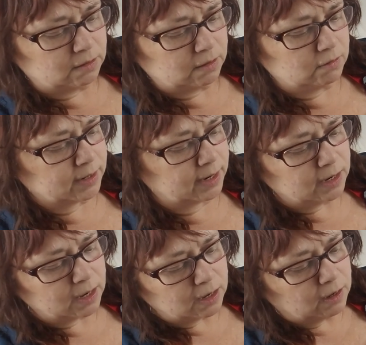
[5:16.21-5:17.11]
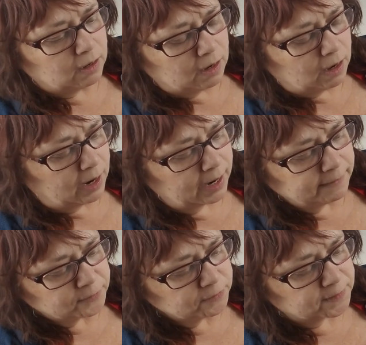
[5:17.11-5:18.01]
Okay,
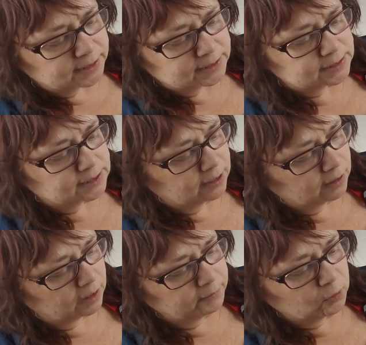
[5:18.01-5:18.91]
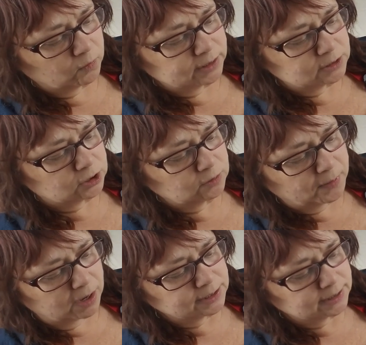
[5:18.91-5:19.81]
after this, I'm going to
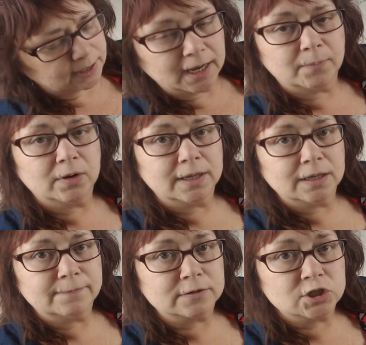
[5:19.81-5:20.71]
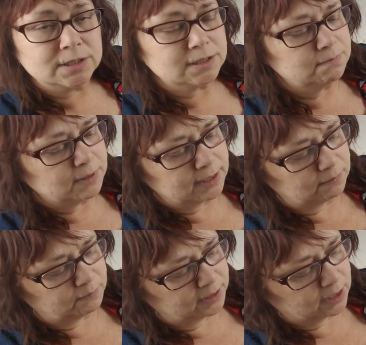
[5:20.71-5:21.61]
pause the camera again for just a
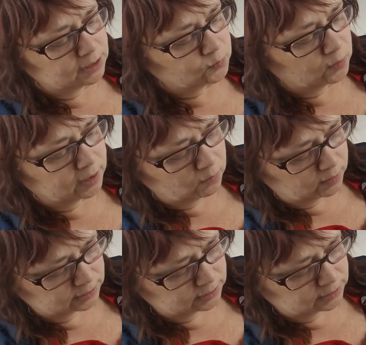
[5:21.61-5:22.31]
minute, because what I want to